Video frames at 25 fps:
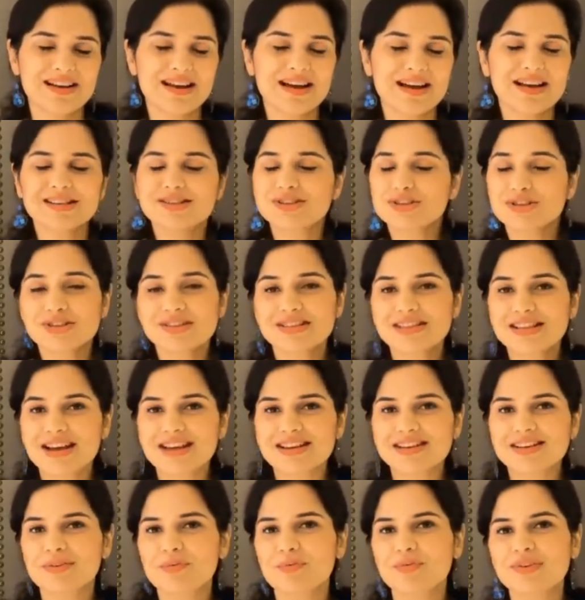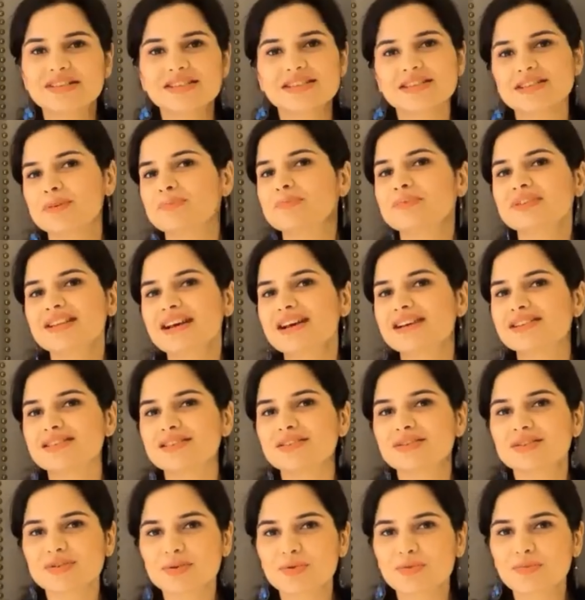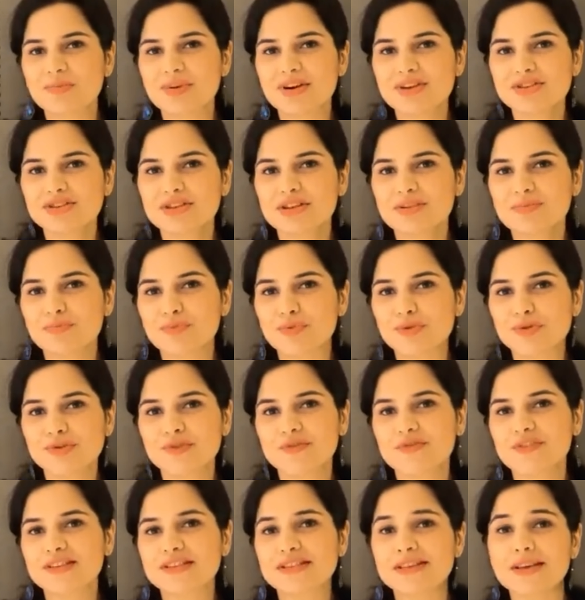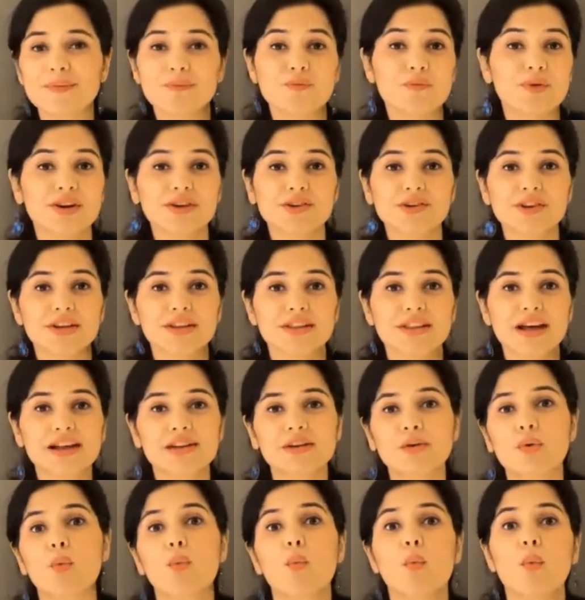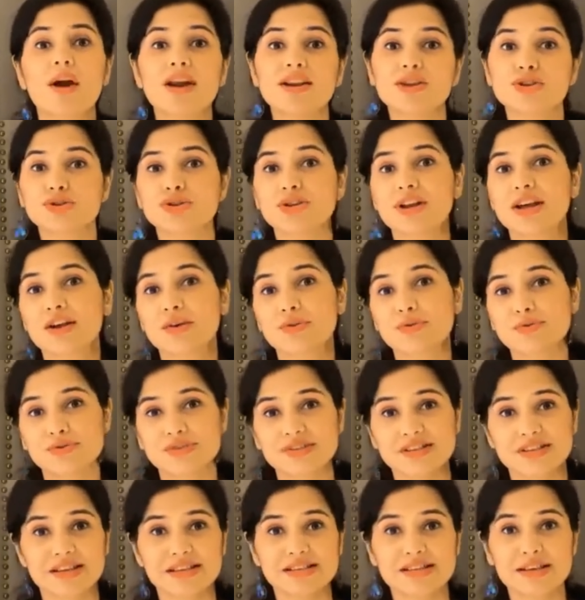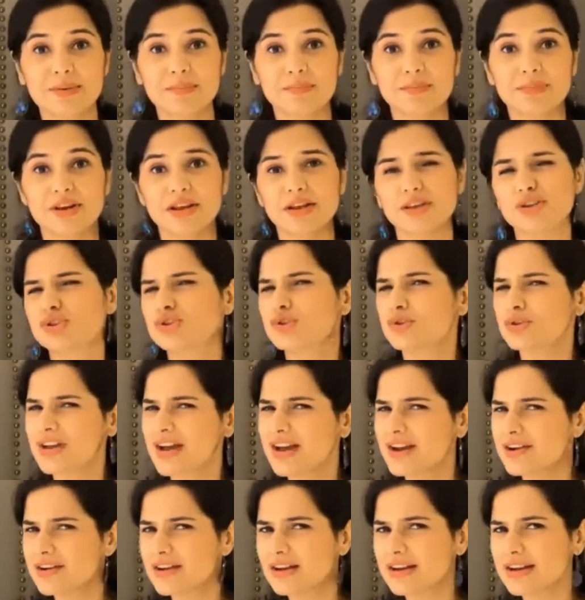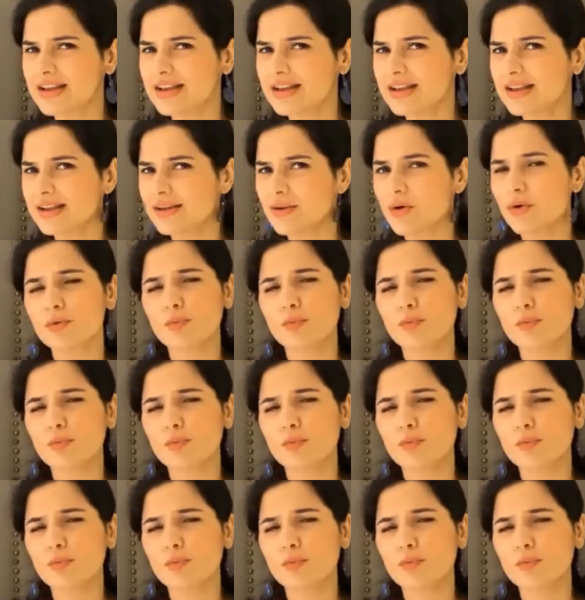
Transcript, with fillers: It's just that we stigmatize it so much that most of us keep wondering that when should I go to see somebody? Should I really?